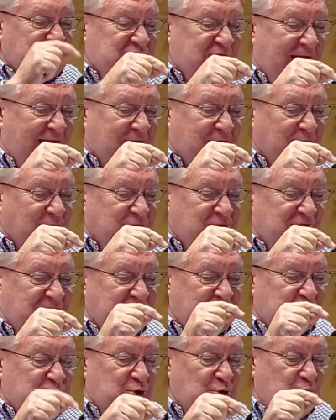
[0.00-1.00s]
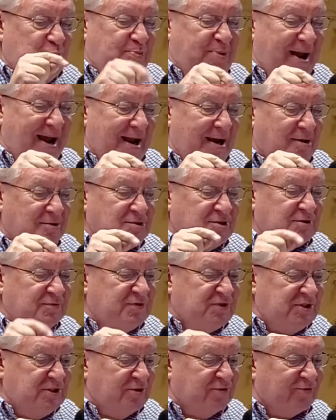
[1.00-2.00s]
shekels is 2 pounds
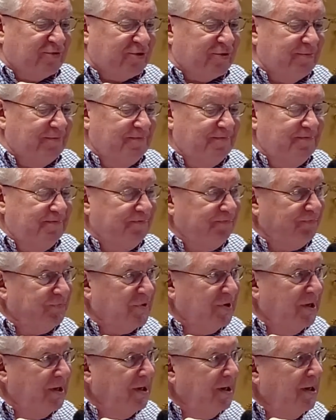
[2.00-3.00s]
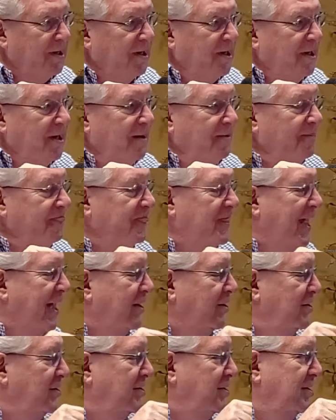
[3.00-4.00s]
of silver.
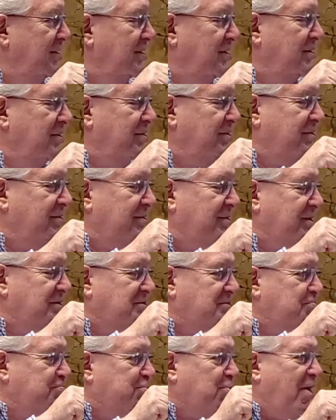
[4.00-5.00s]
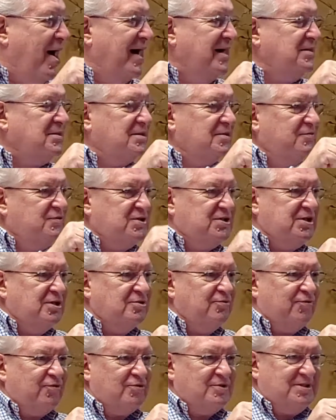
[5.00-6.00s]
Now, the price of
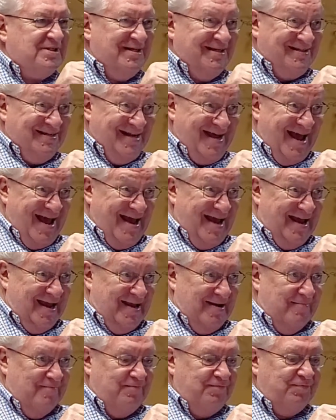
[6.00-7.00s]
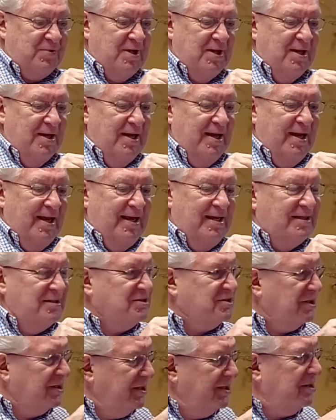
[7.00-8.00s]
silver today
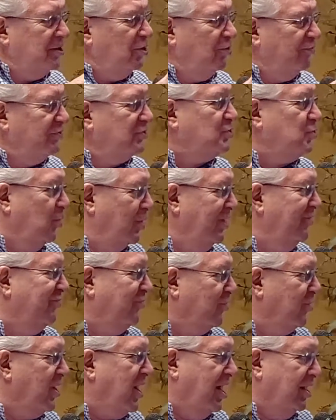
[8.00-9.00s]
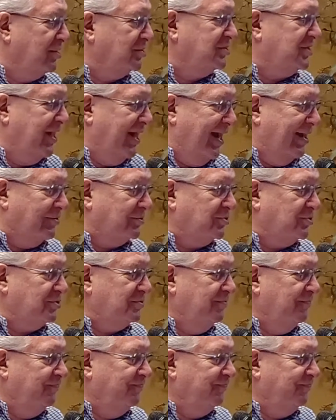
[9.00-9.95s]
is a little over $24 an ounce.